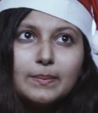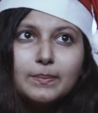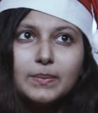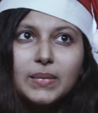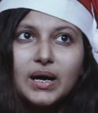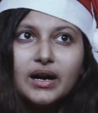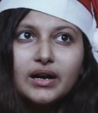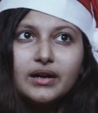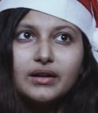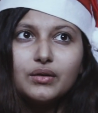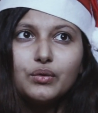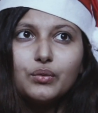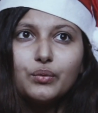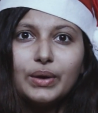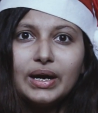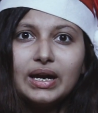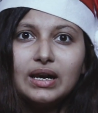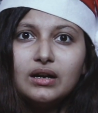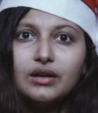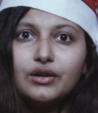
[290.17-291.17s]
but
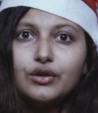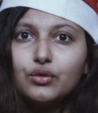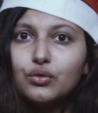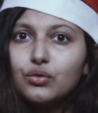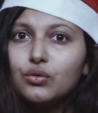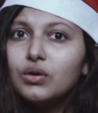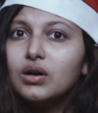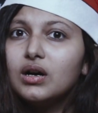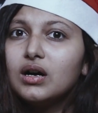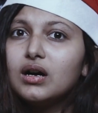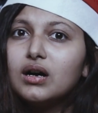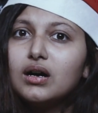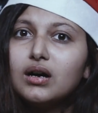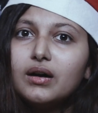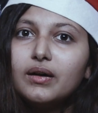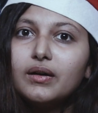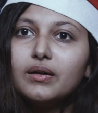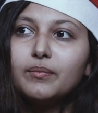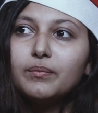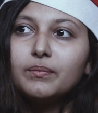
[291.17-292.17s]
well, to
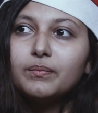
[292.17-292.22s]
a